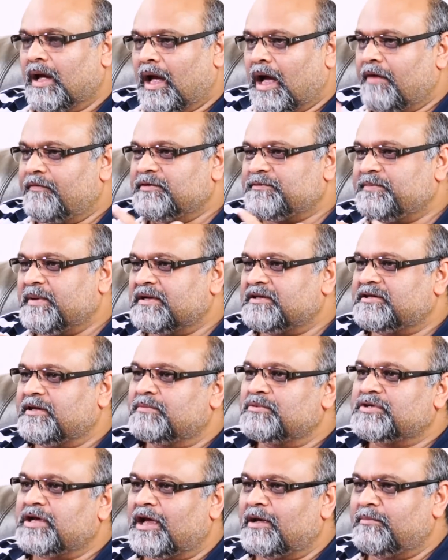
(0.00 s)
I've spent
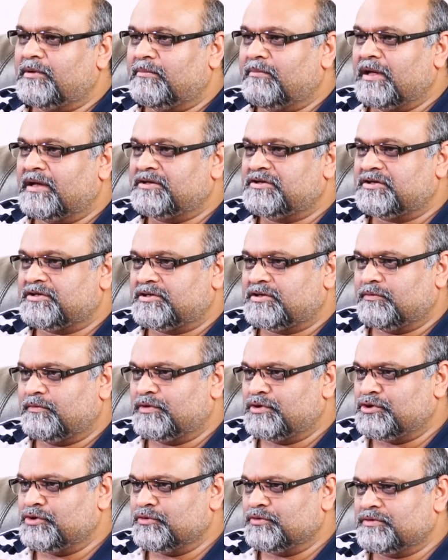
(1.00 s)
some time in Manchester
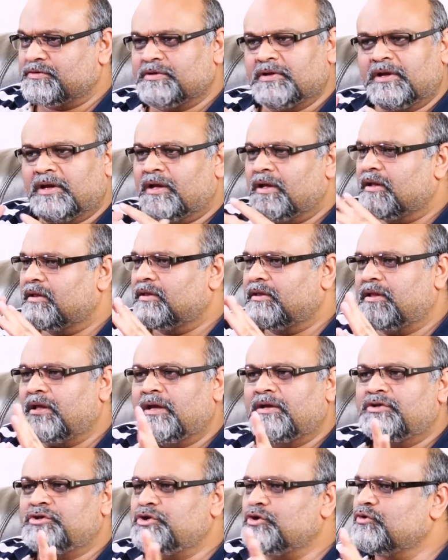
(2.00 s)
with Jews.
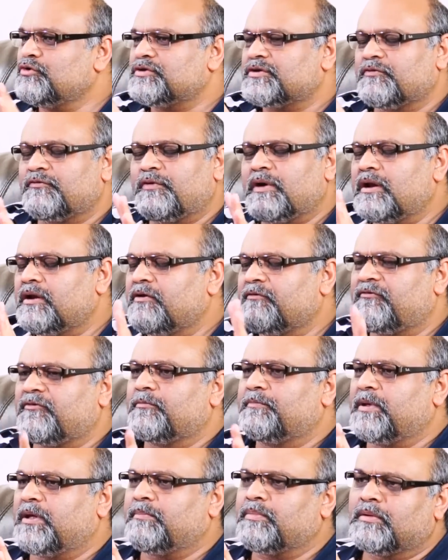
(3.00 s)
The Jews are
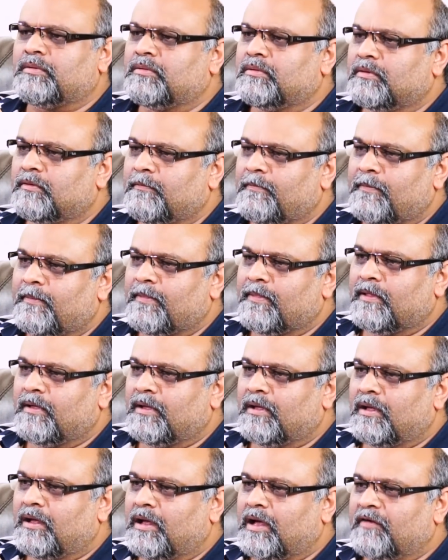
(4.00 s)
wonderful people.
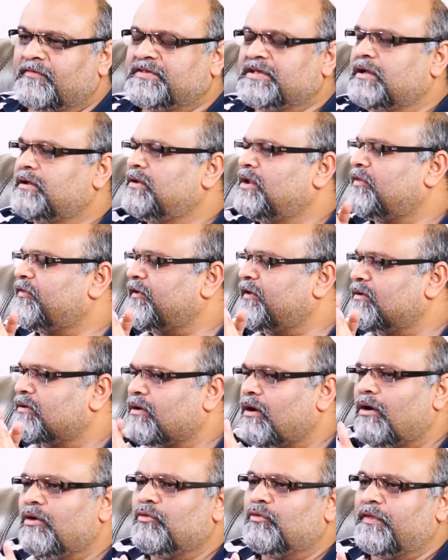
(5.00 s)
I've seen nothing
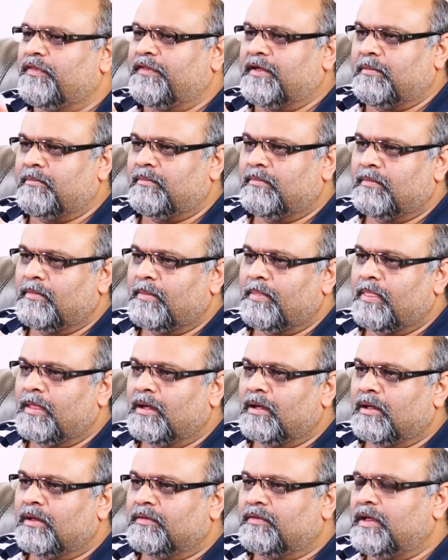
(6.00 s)
wrong with them.
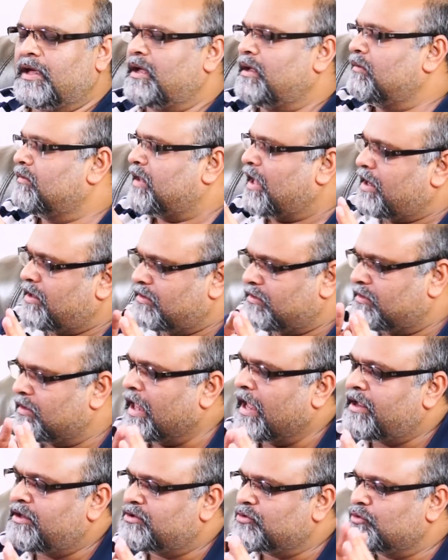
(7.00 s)
They
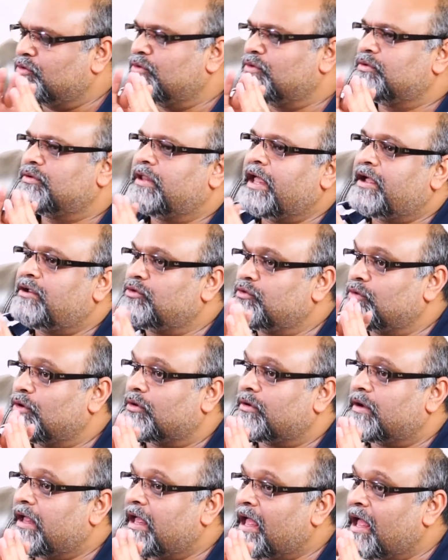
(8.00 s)
do
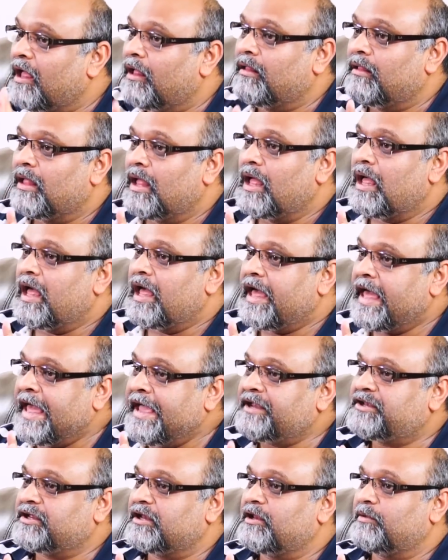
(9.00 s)
not
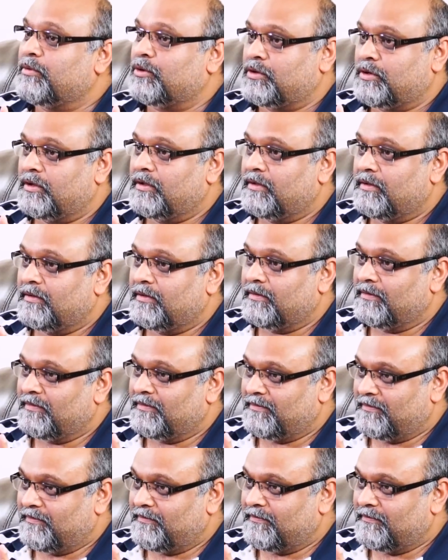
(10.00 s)
hate anybody.
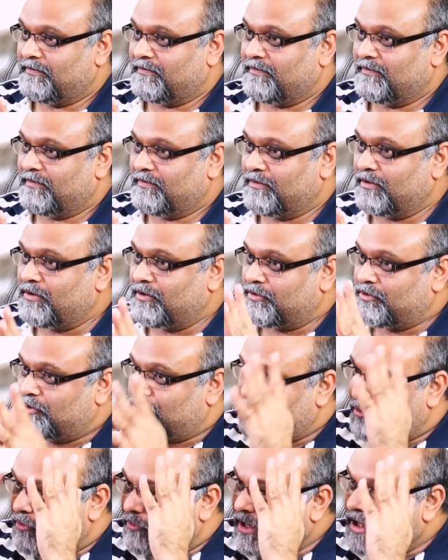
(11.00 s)
They're
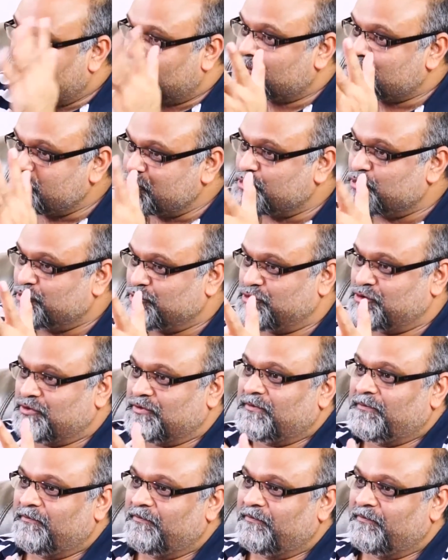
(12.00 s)
the real Jews.